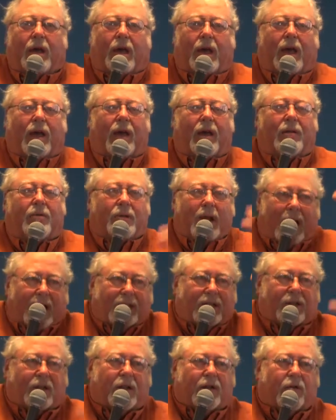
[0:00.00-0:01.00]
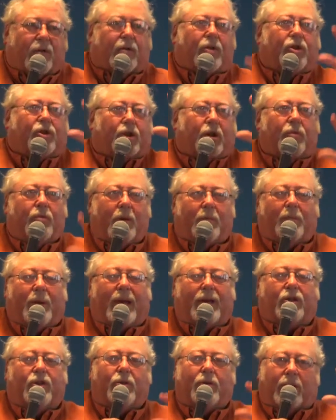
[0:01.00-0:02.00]
And nice little Christian, we'll
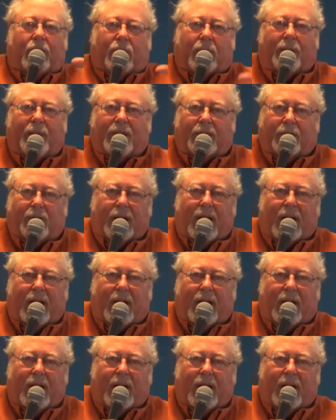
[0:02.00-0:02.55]
pet you a little bit.